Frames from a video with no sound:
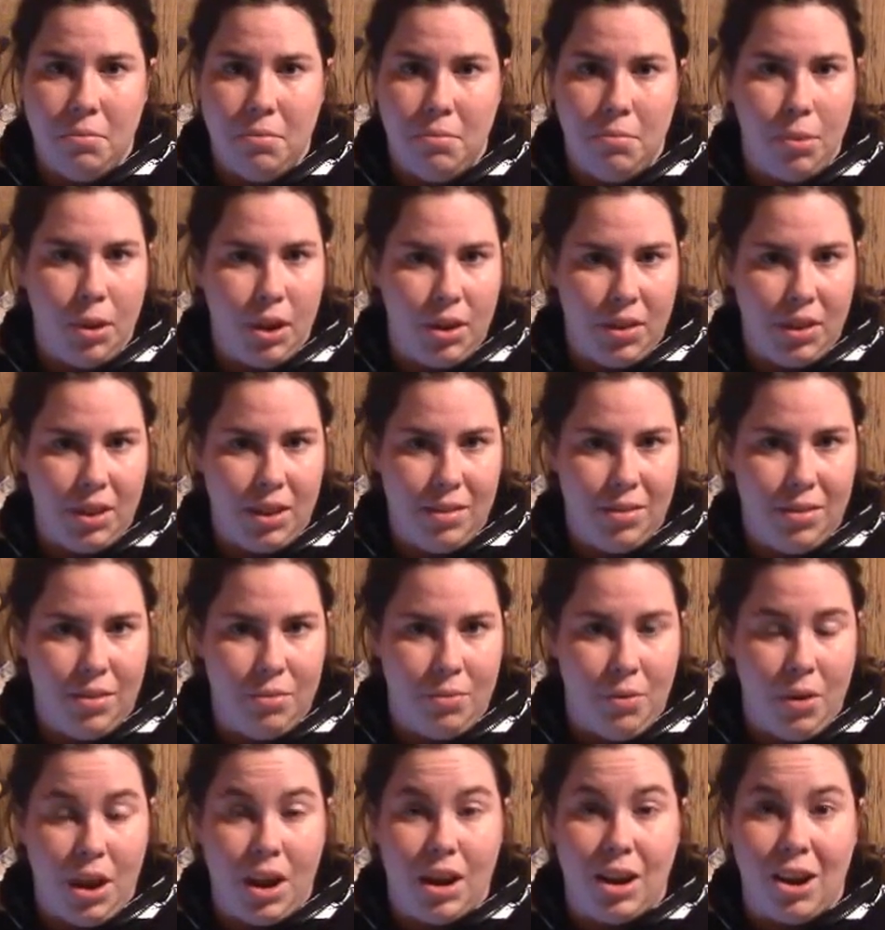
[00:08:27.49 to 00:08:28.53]
Breathing is your
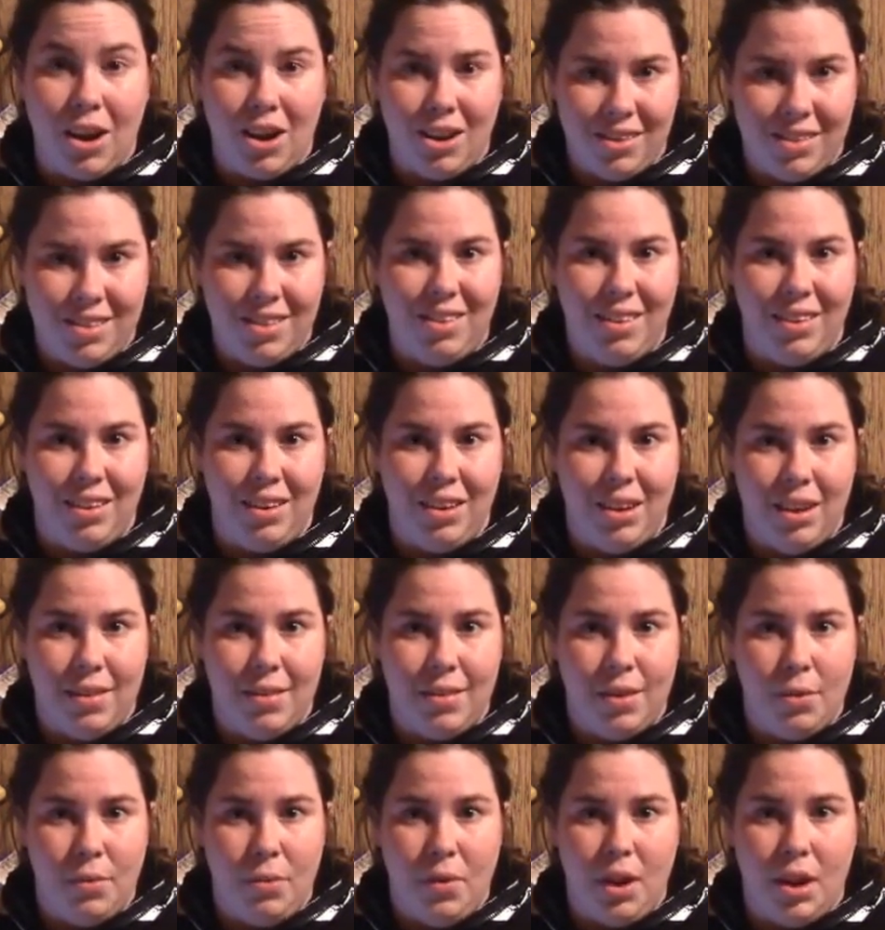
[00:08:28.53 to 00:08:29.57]
friend. Oxygen is
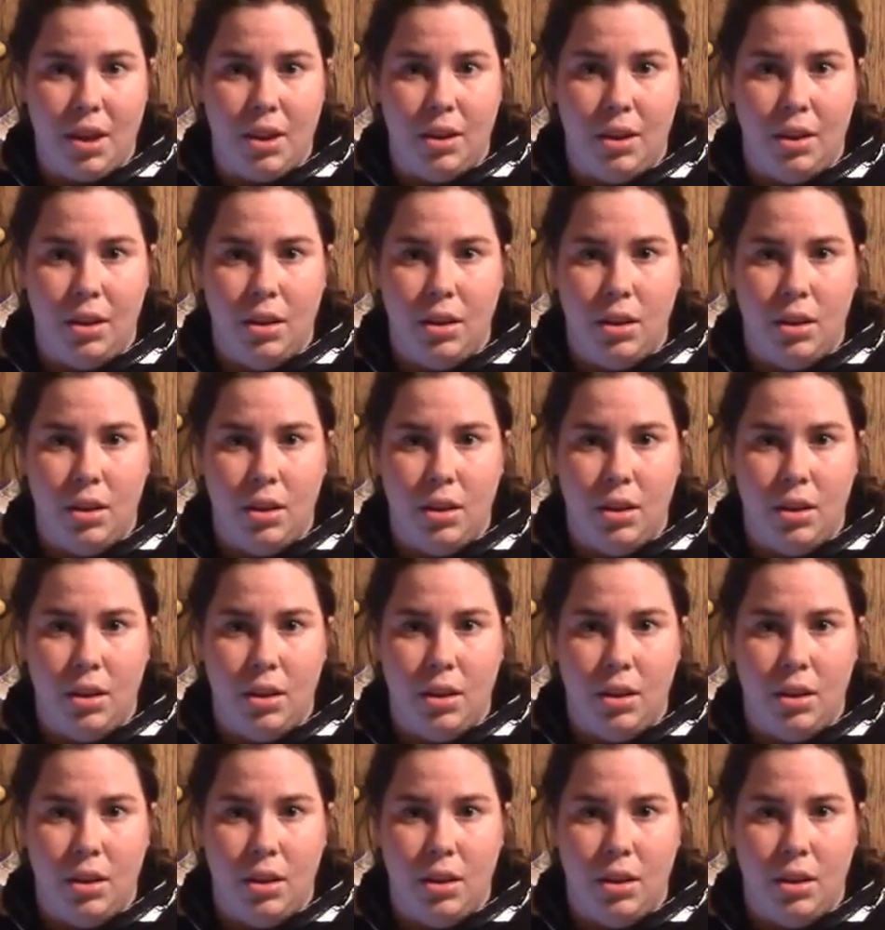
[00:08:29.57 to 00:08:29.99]
your friend.